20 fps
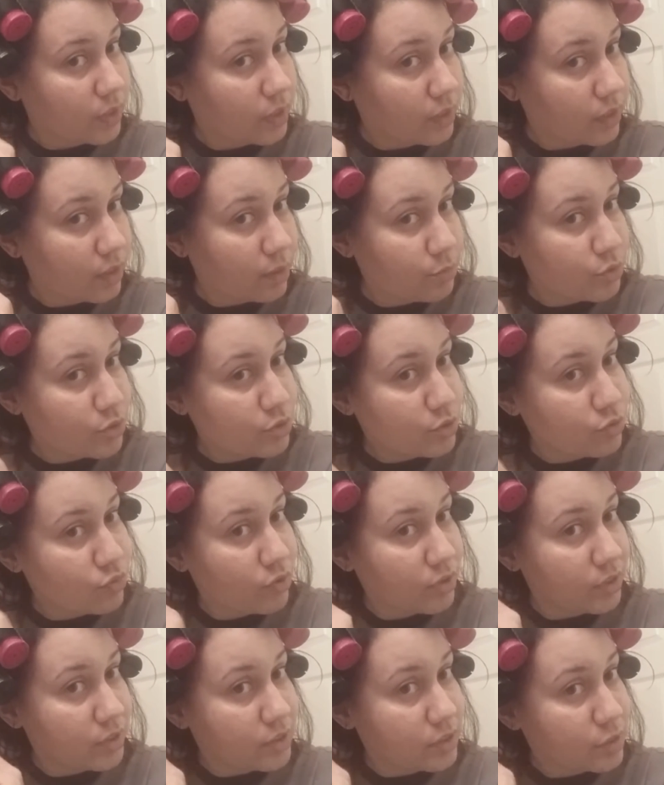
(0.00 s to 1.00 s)
And I'm just
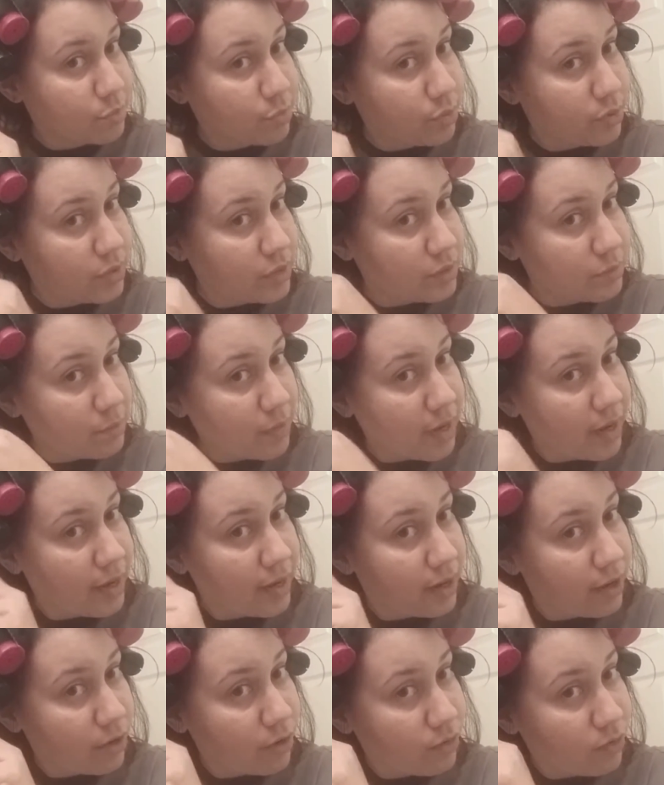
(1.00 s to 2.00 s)
really just putting my
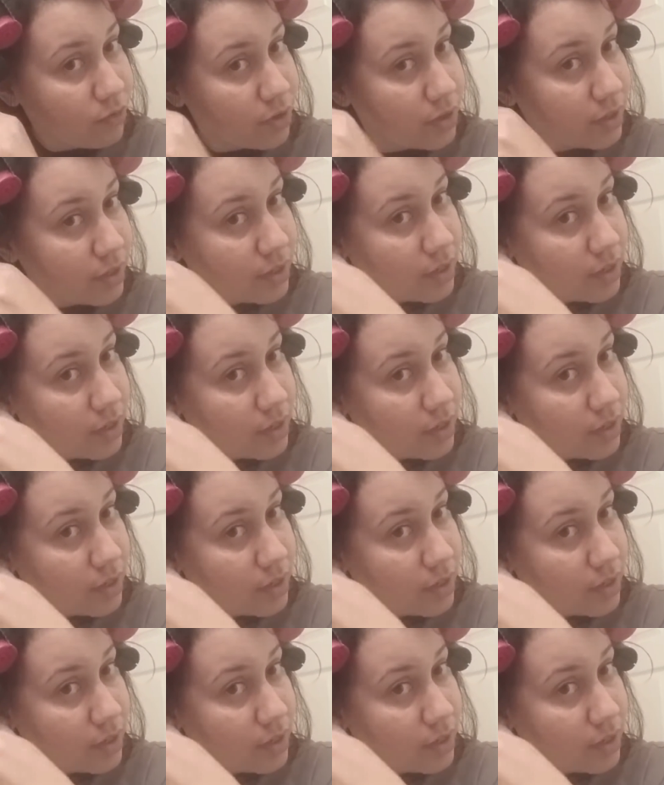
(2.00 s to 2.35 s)
hair on